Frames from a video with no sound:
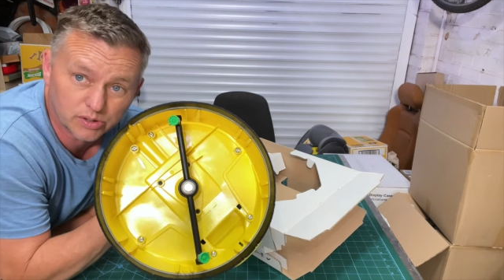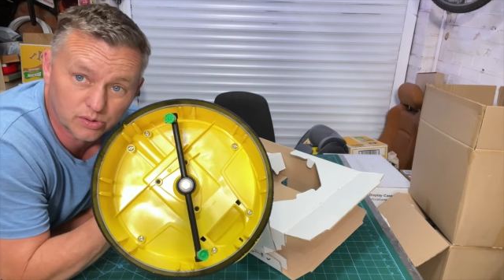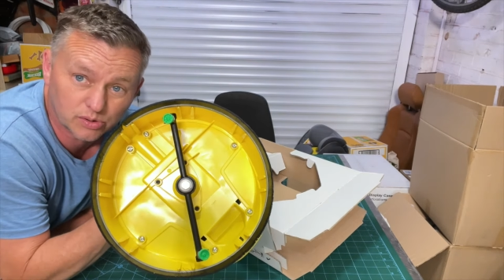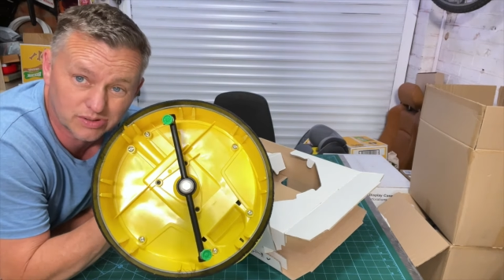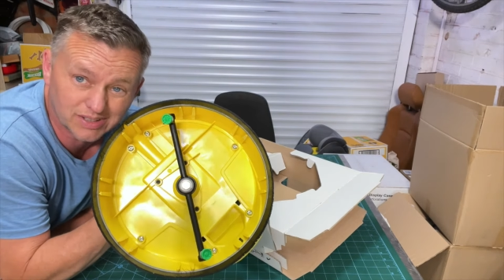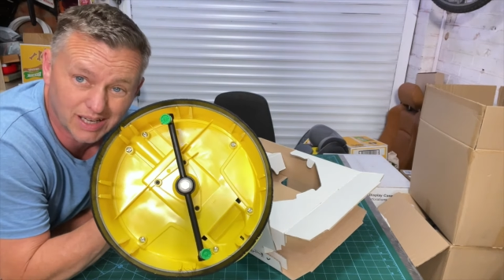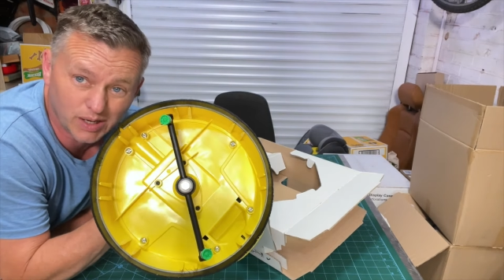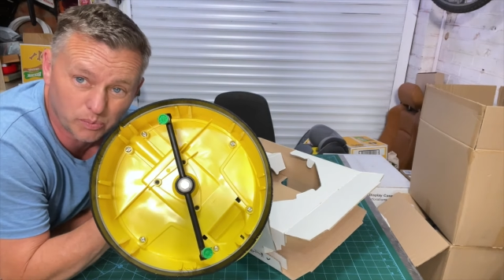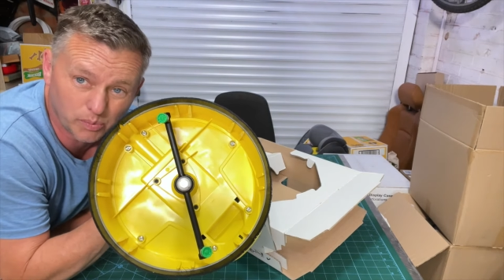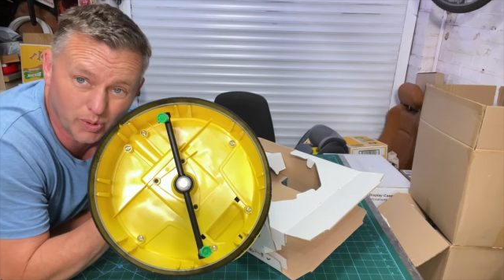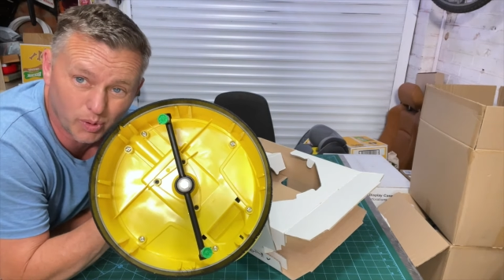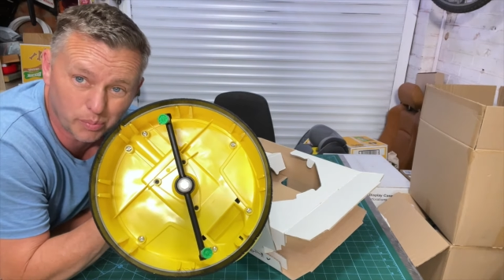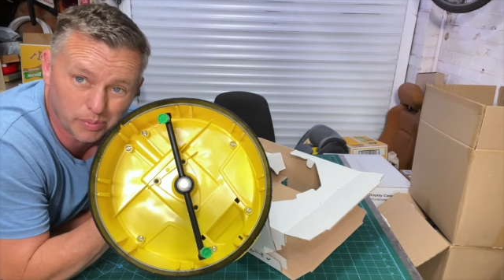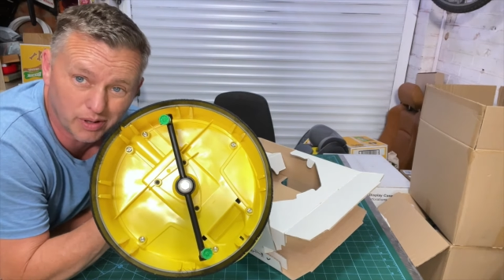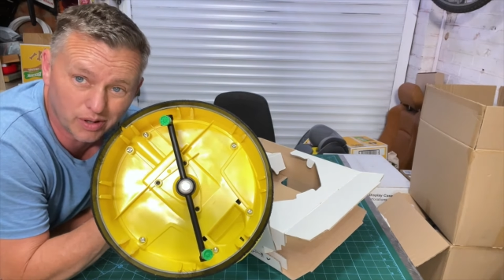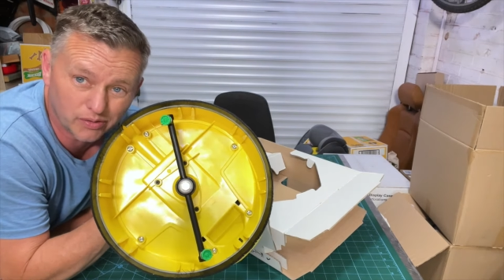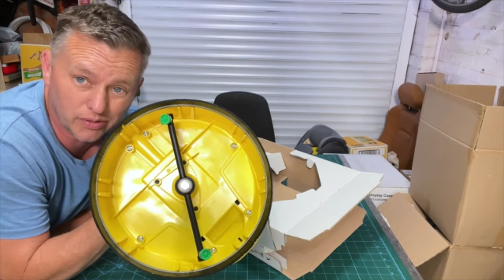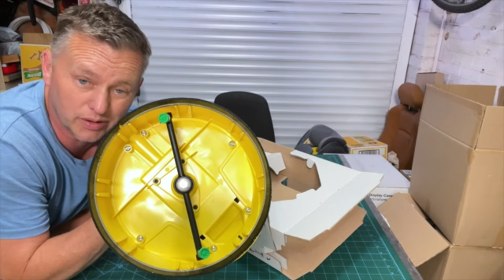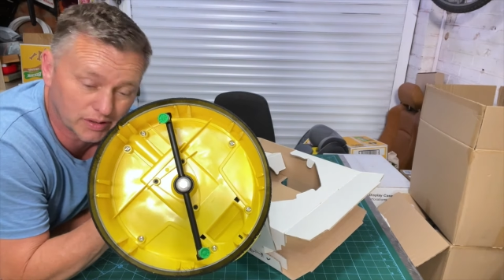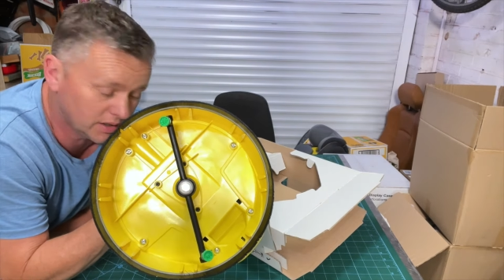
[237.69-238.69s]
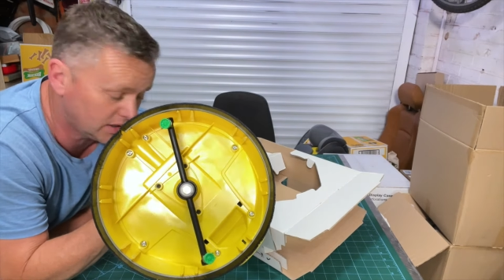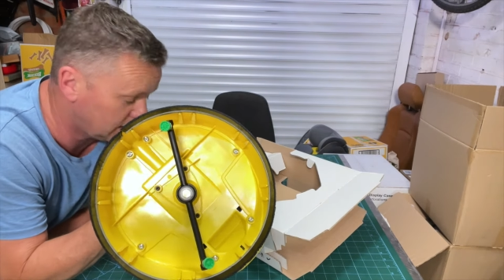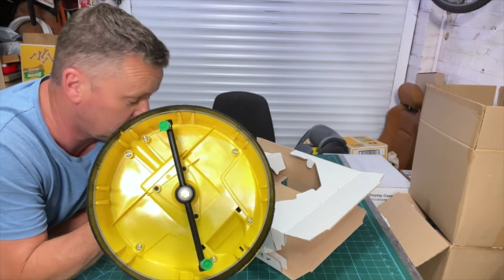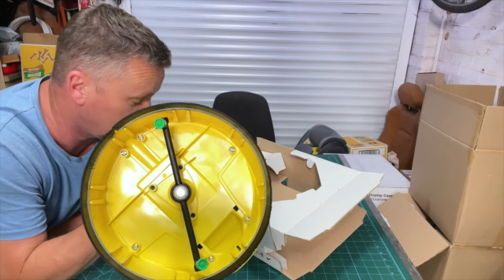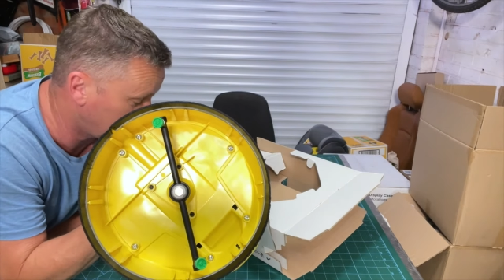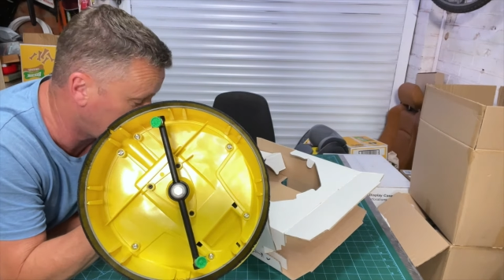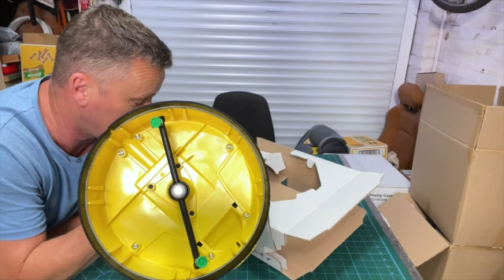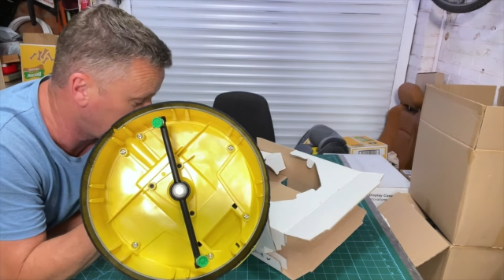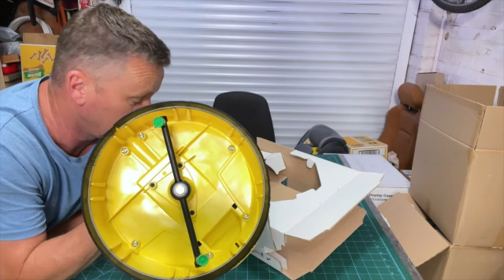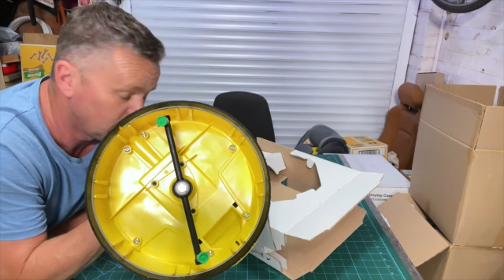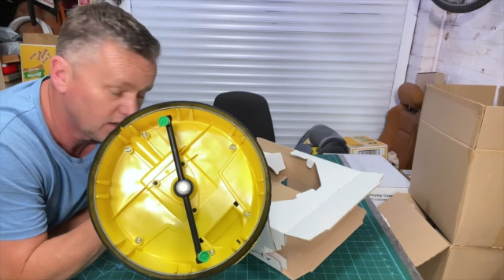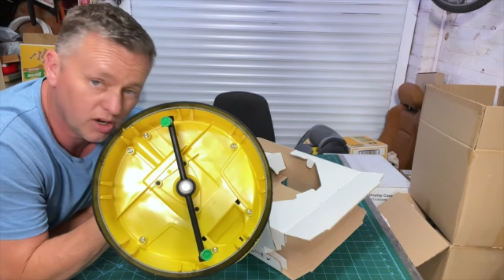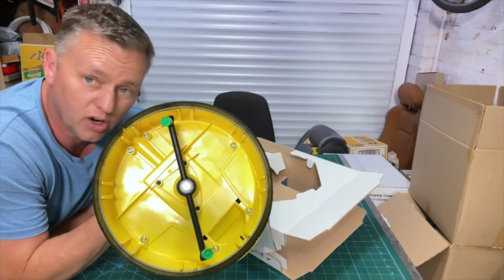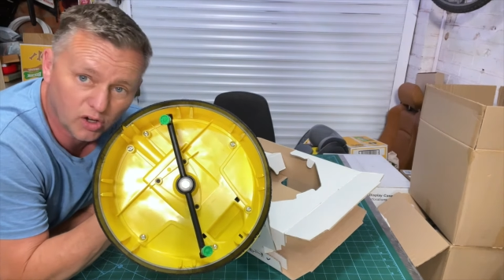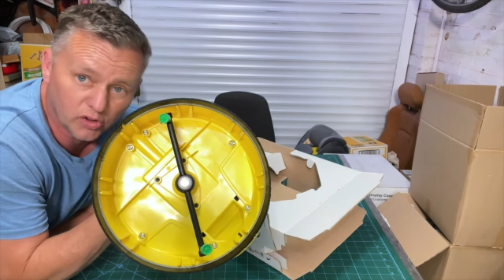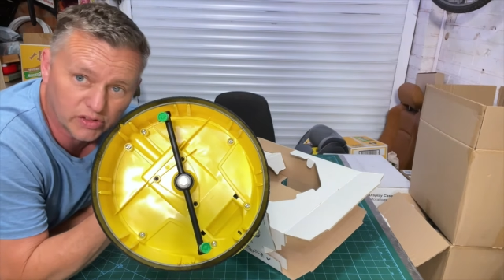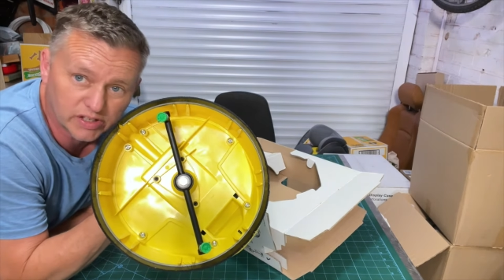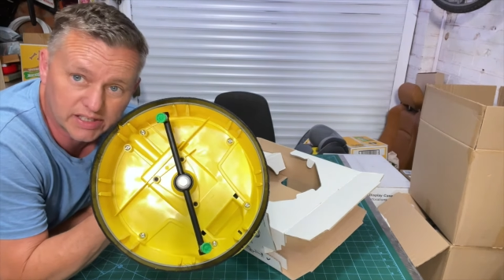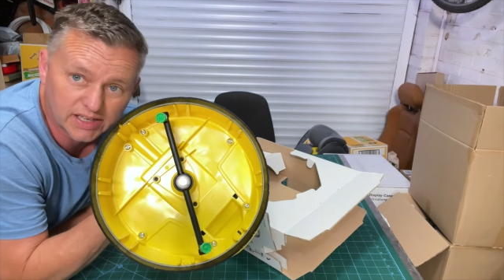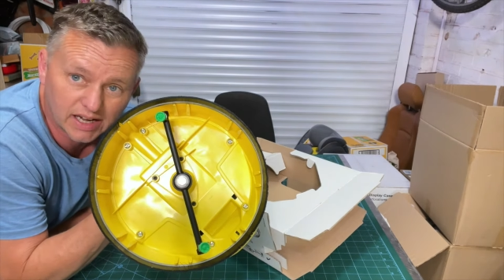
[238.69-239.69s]
because that will be on the
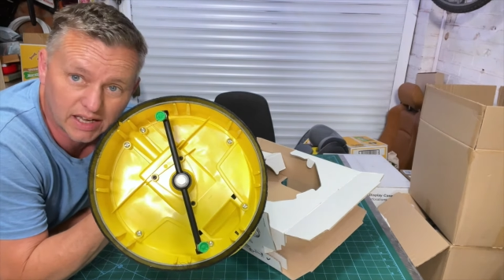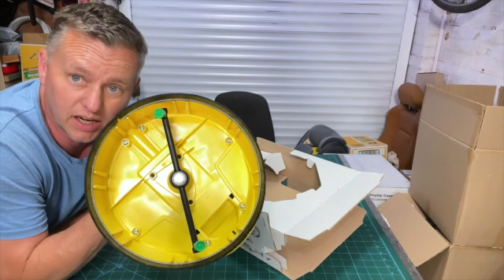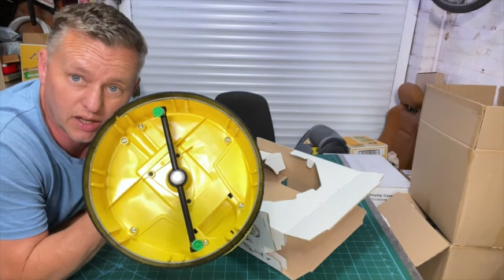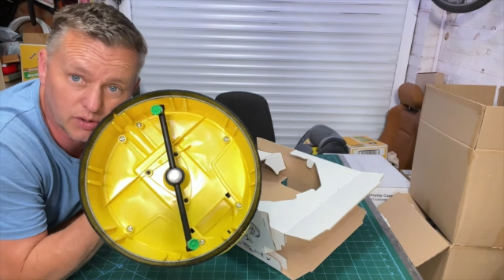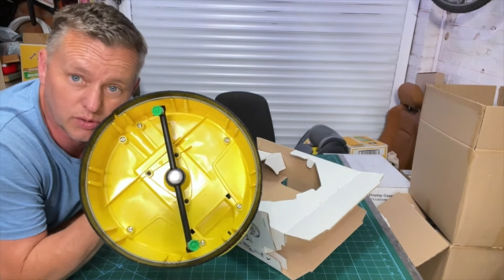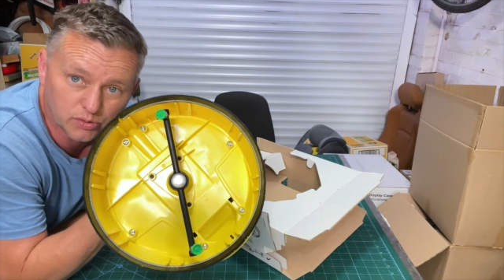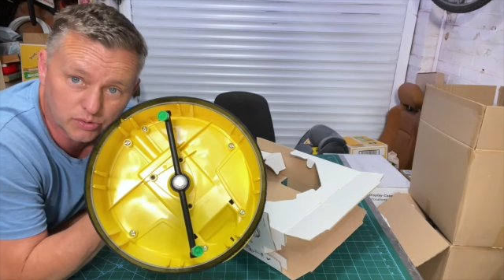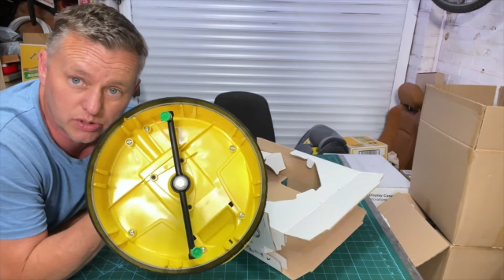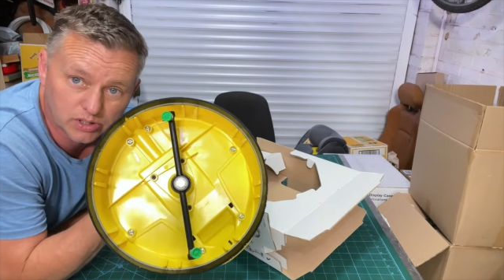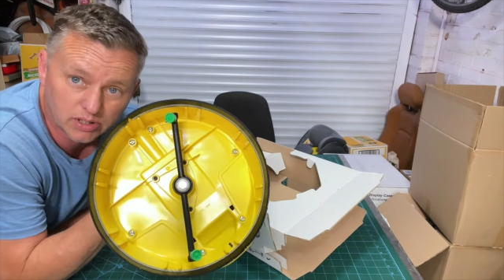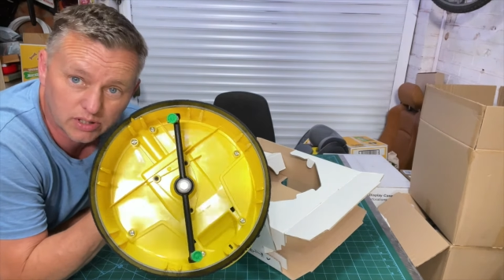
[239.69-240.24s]
yellows.